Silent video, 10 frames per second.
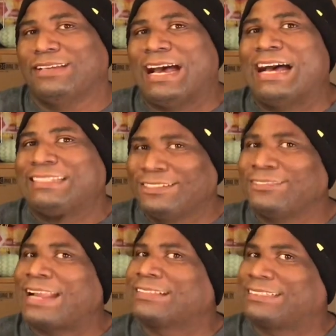I do
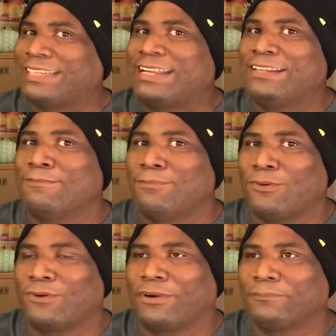like the standard
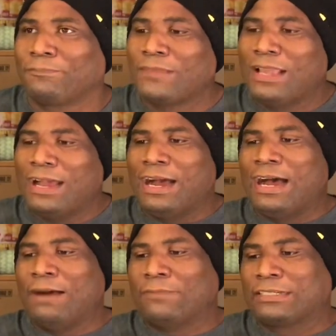more.
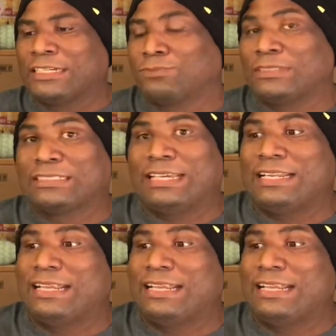Because once again,